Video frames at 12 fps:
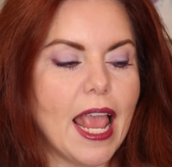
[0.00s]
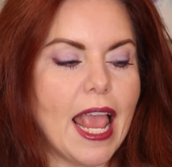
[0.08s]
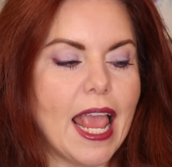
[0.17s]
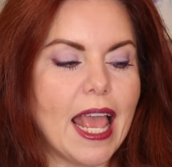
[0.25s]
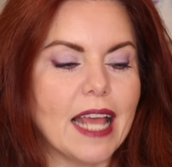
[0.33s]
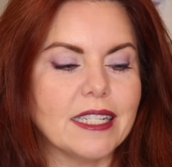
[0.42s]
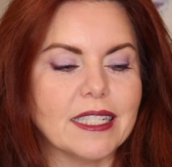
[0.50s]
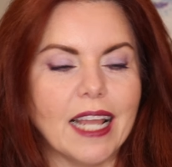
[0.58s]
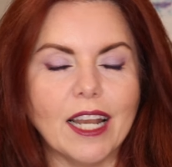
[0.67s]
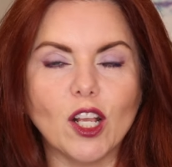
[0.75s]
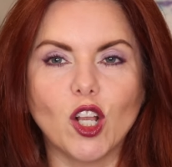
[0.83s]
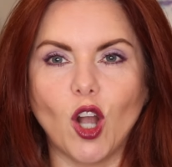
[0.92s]
and
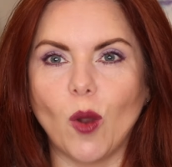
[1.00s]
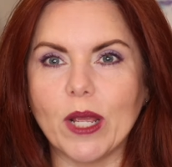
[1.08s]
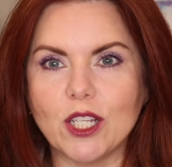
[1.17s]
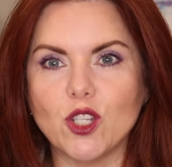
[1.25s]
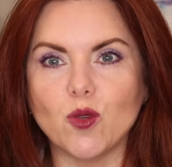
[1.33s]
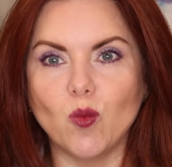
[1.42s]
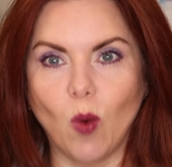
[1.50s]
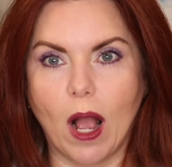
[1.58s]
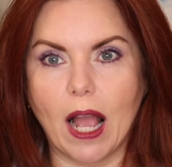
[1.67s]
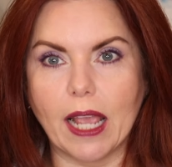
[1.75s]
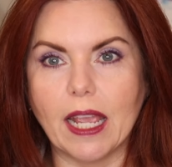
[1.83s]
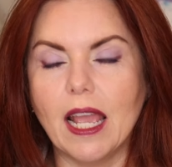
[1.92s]
kind of go into
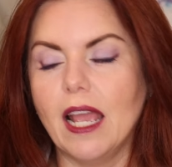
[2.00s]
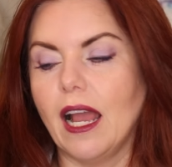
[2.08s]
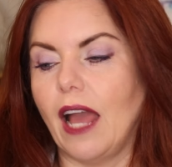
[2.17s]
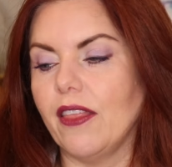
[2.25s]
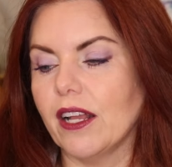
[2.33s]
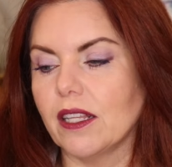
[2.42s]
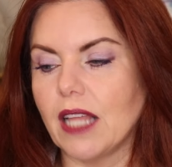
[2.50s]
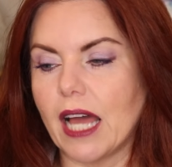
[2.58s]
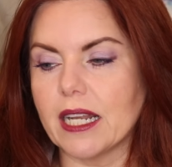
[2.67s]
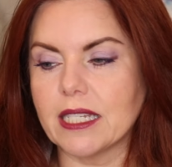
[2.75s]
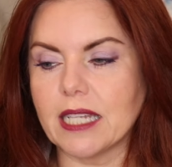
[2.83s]
why. I think a lot of